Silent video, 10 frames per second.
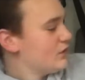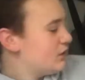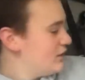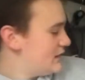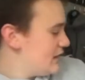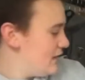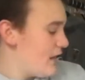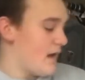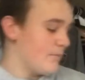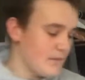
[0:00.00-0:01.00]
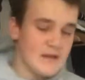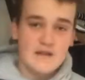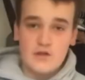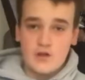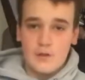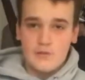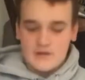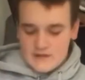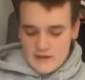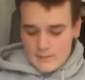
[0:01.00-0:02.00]
logo sticker there. It did not come with a
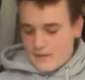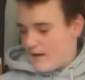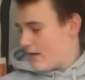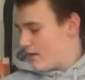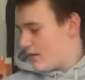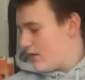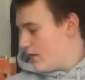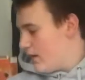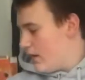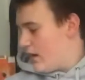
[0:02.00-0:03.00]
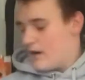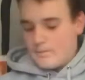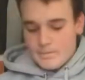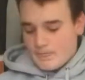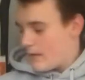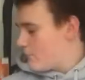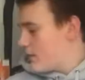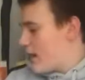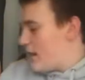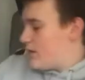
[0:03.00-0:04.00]
sticker pack. But
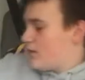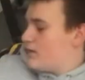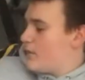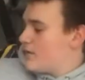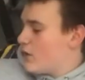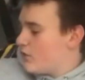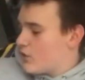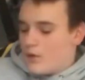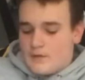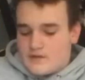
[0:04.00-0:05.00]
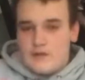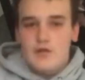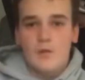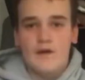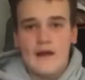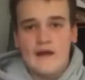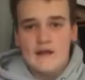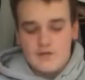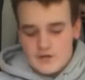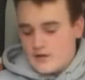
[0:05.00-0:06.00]
yeah, let me know in the comments if you want any
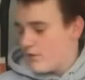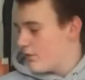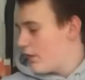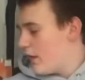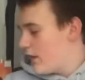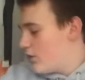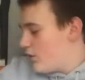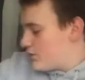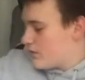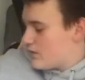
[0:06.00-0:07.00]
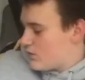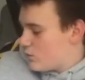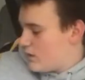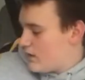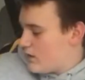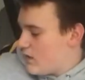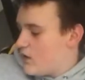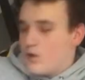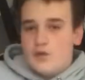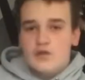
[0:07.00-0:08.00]
of the stuff that I got this week.
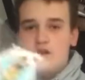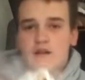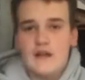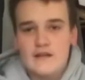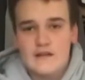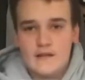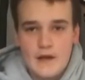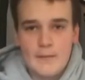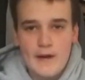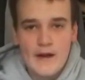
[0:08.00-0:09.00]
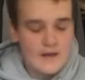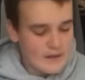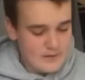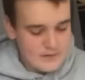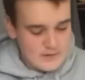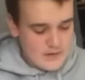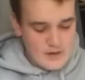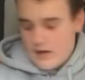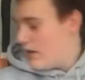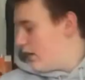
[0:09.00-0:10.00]
We also did get the sticker pack.
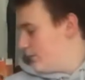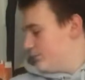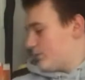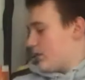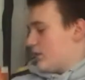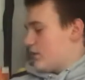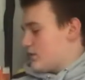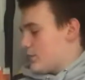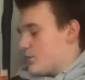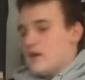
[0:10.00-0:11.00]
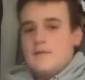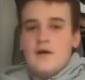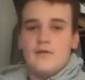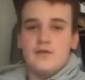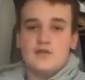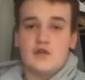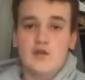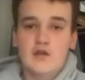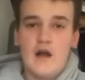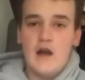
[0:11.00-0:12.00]
The Supreme
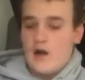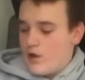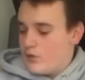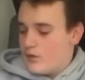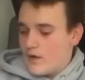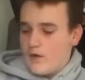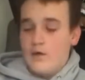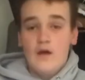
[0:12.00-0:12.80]
Futura logo.